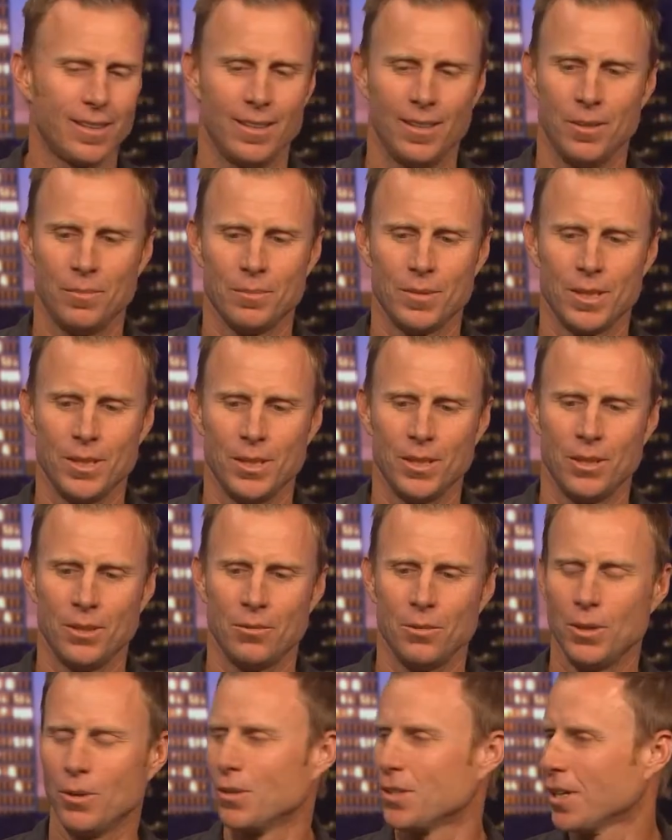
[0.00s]
You
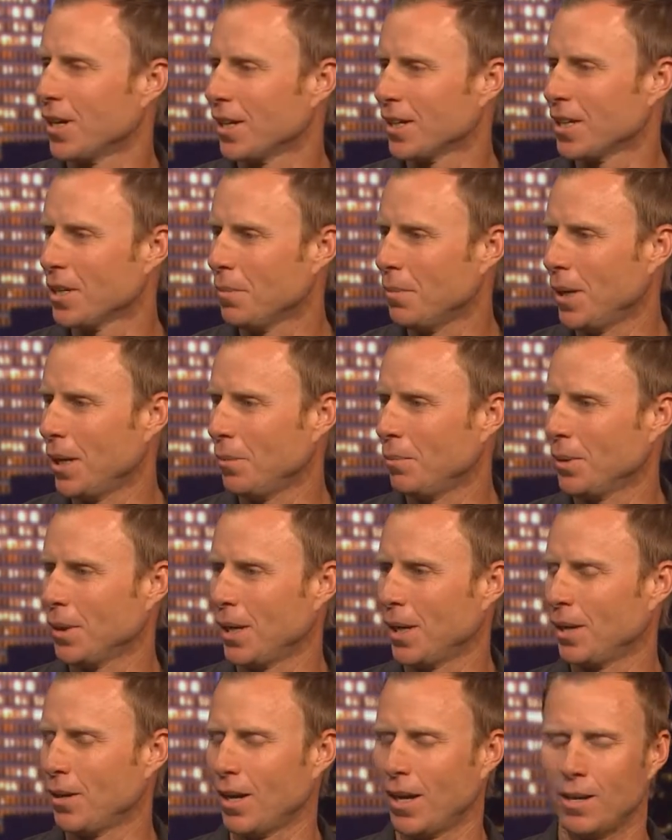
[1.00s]
know, we were talking about, but
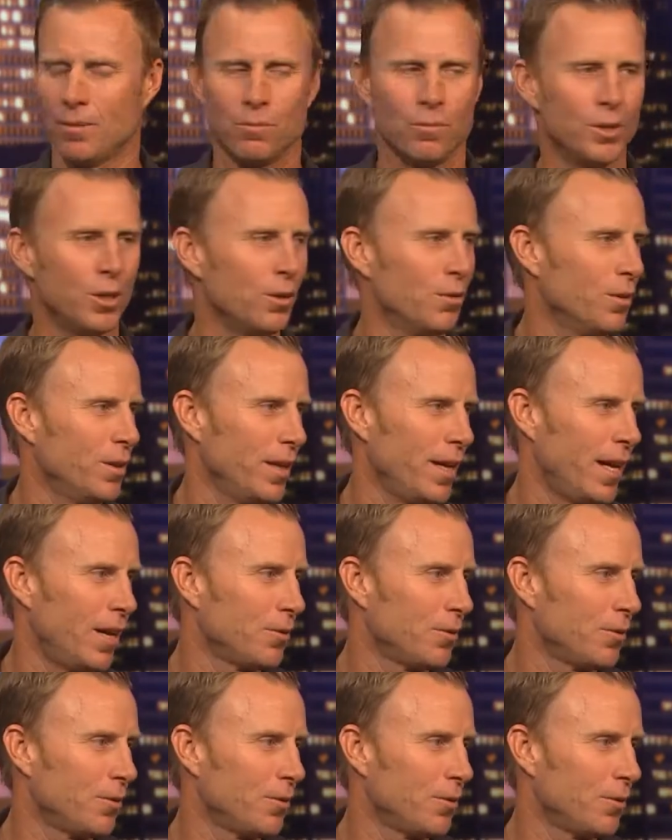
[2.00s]
I went over